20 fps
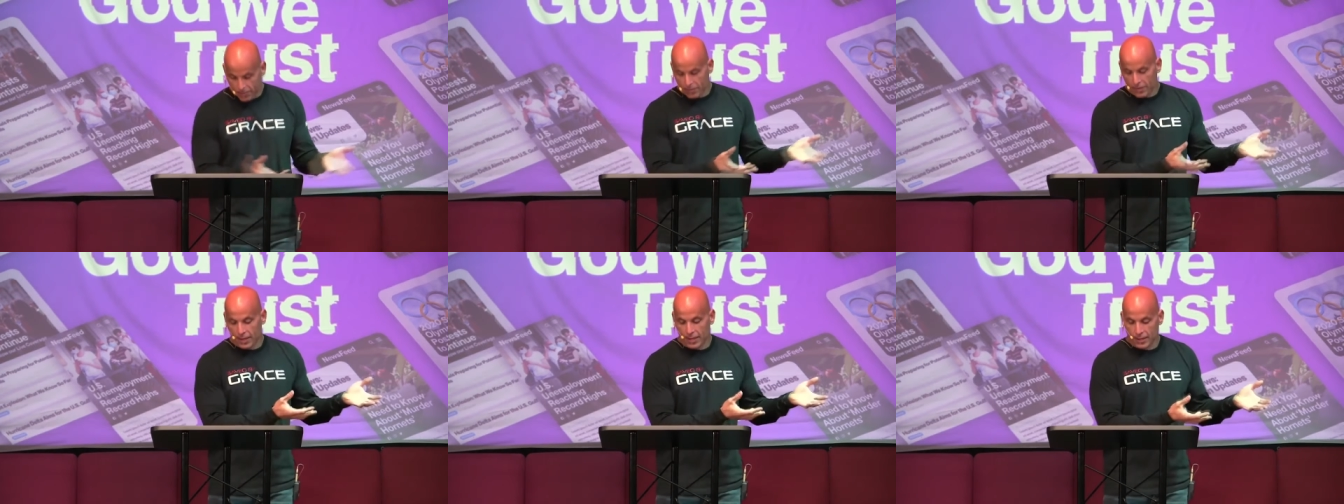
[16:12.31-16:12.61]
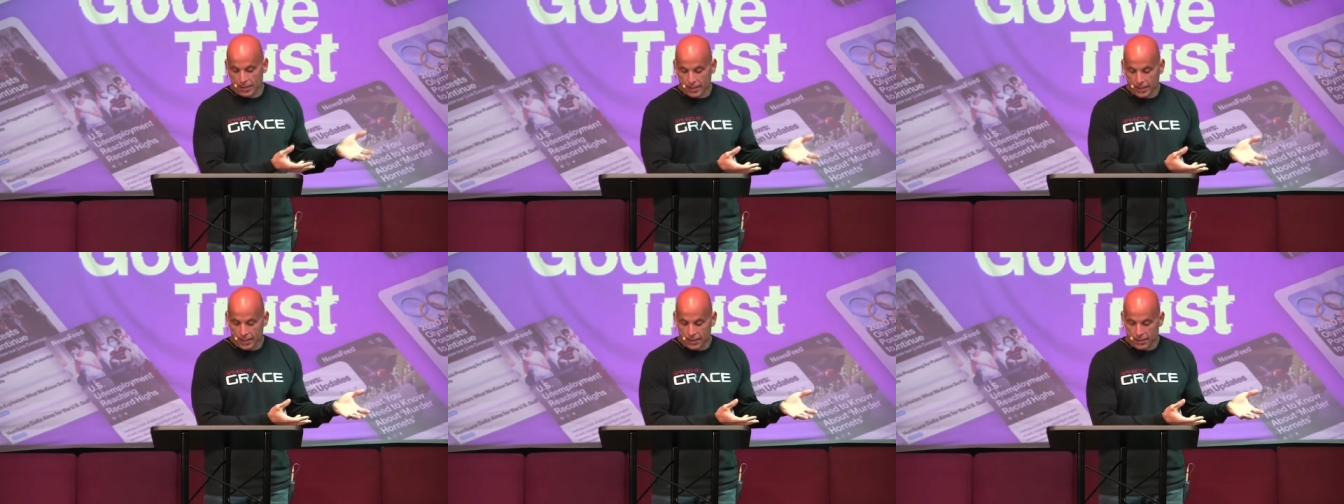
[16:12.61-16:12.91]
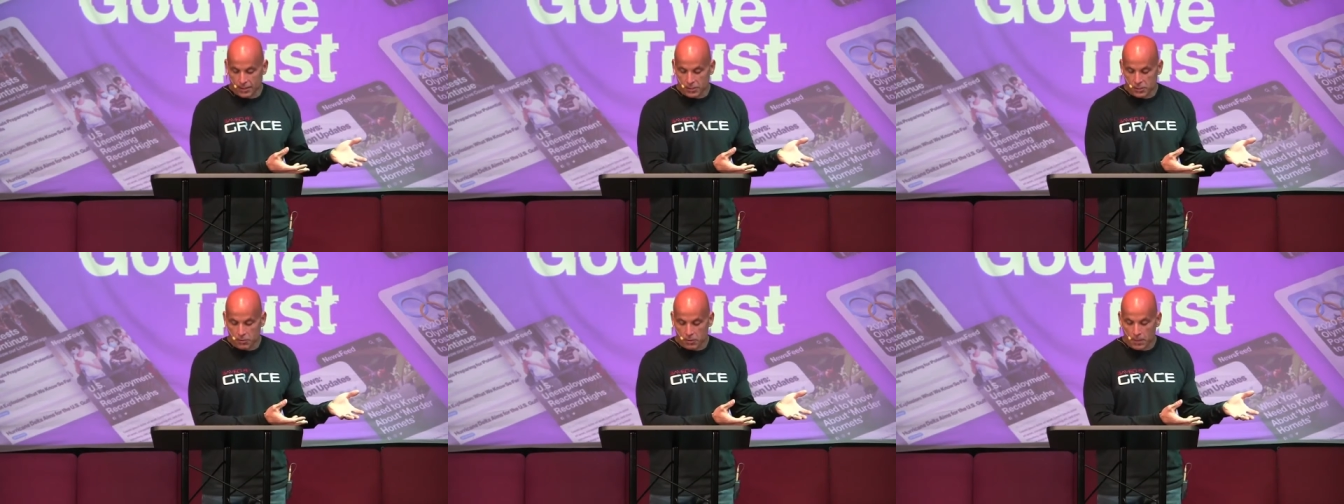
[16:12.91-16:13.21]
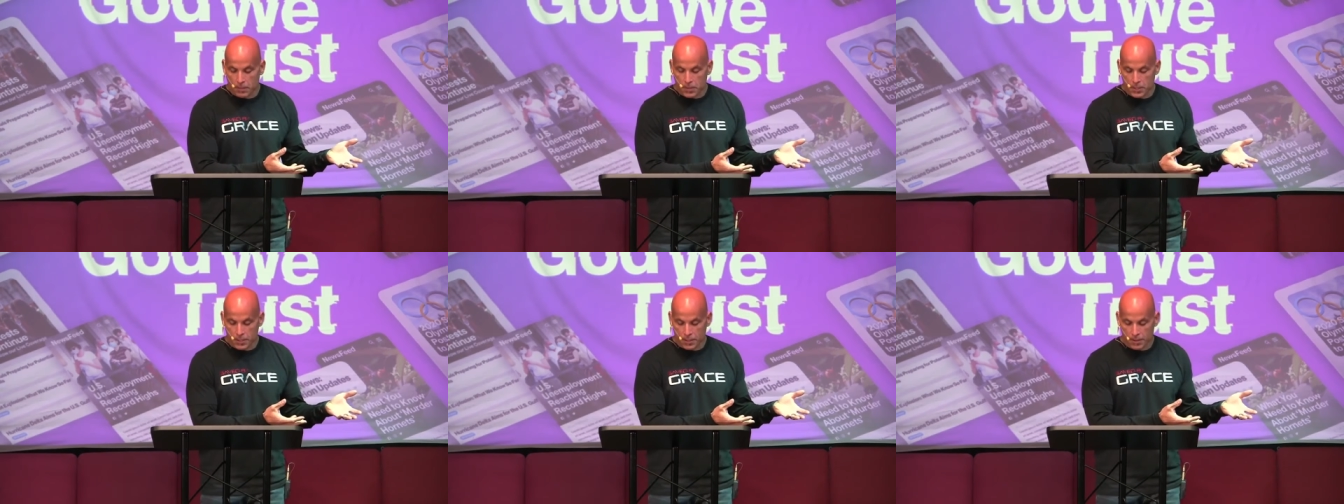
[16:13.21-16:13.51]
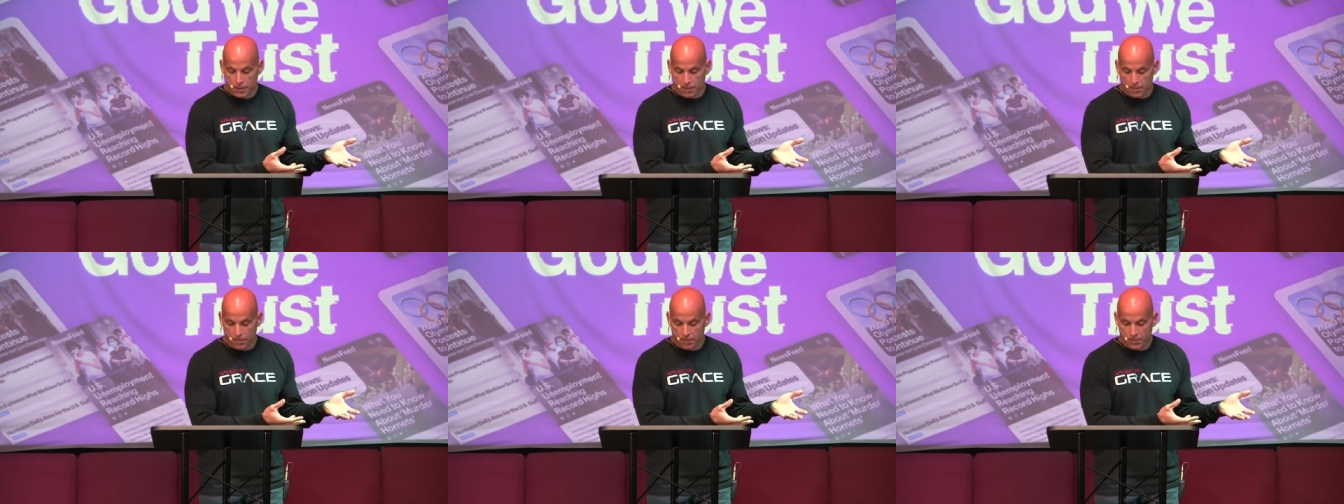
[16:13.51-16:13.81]
in, in the
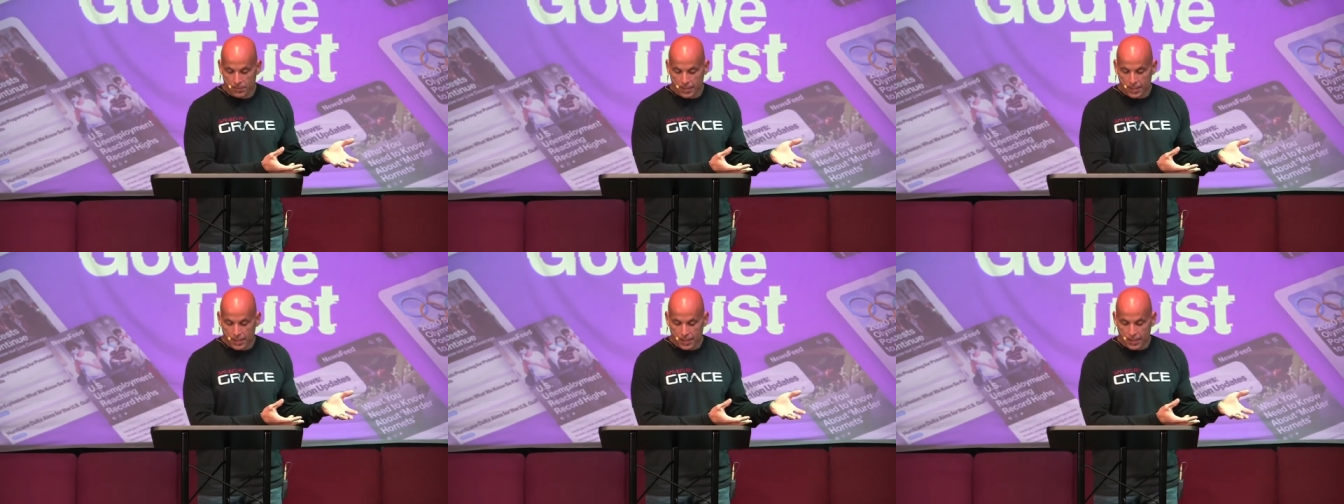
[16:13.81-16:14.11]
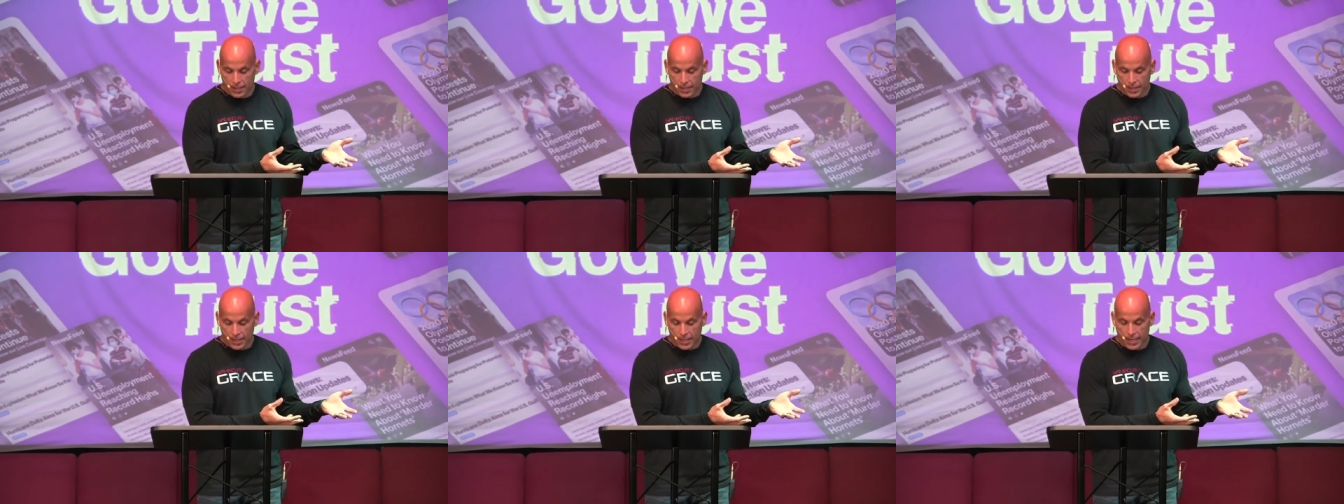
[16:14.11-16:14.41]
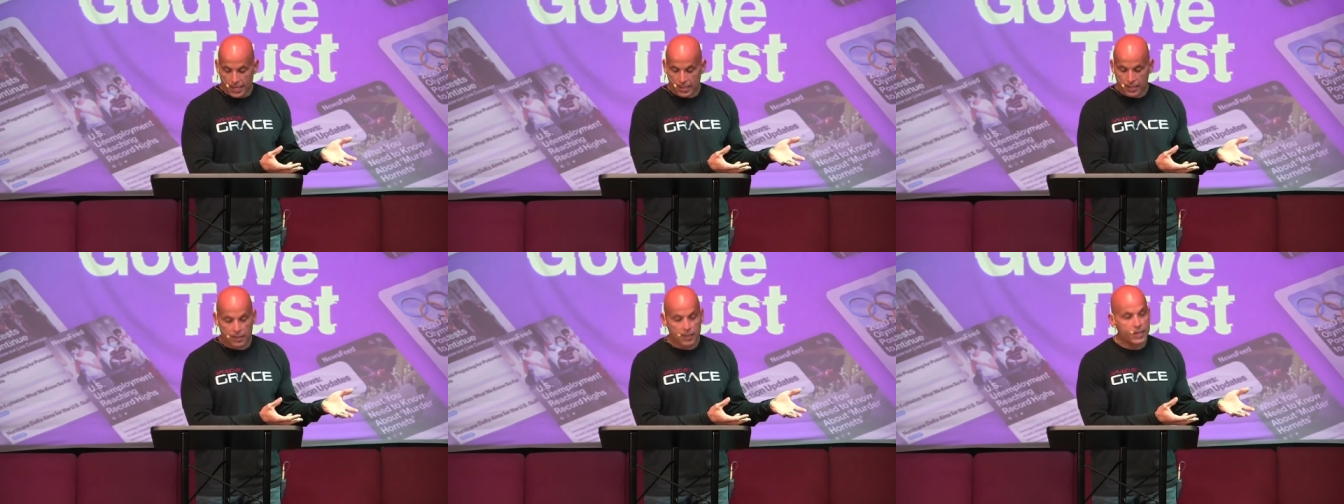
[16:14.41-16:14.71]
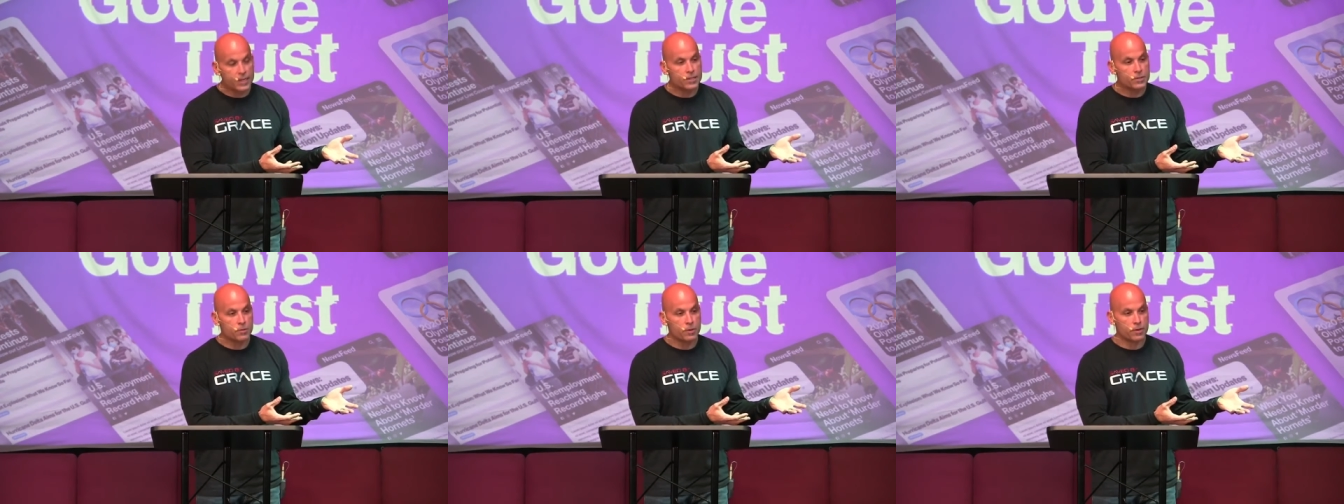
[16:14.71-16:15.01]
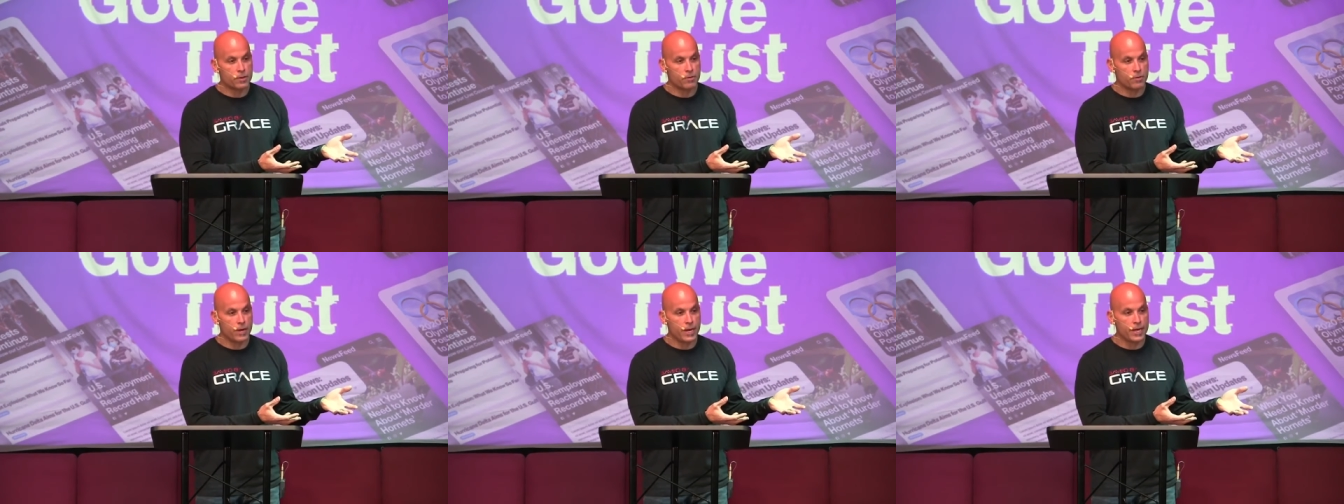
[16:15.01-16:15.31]
Scripture, it leads
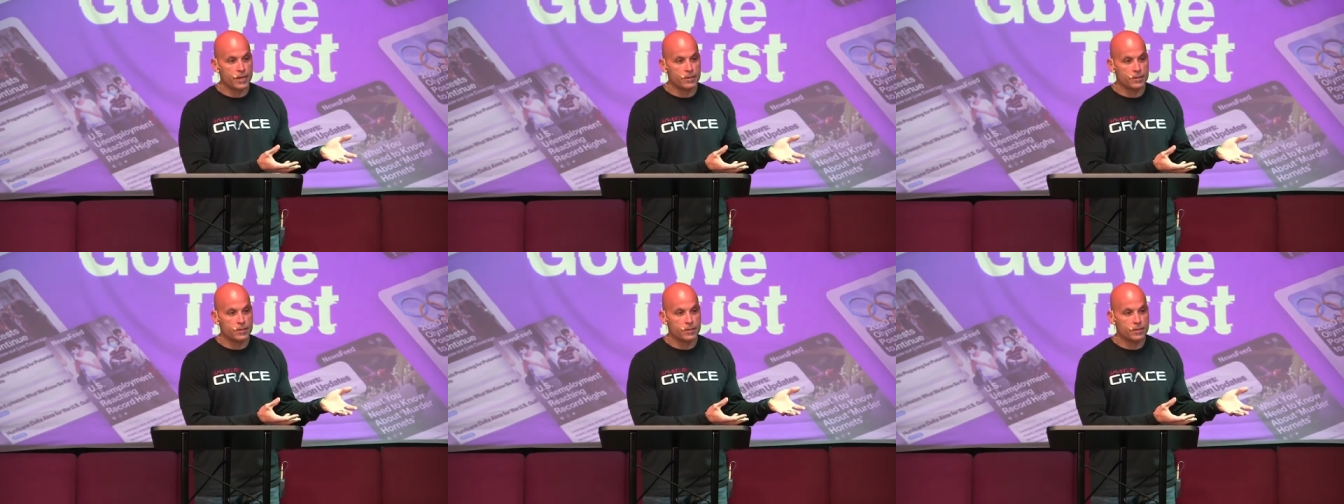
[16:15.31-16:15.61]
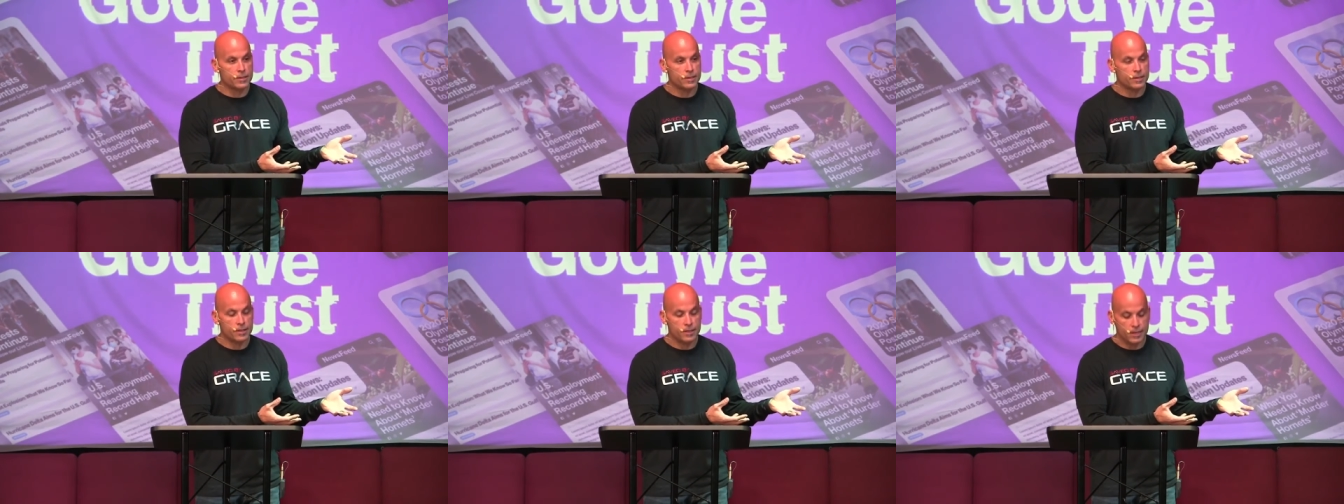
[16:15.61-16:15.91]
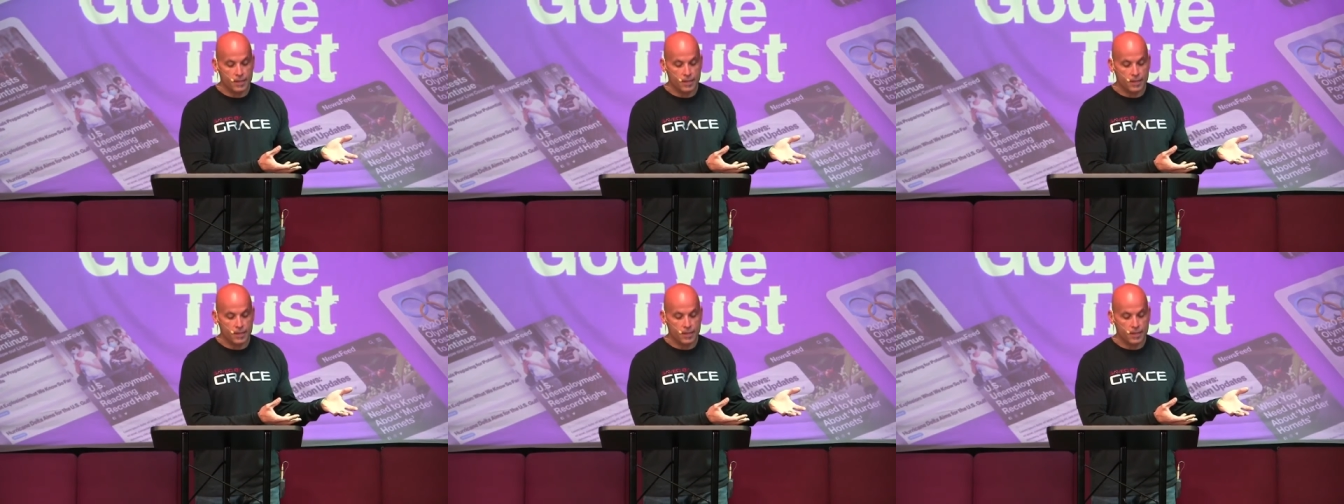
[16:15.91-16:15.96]
with grace.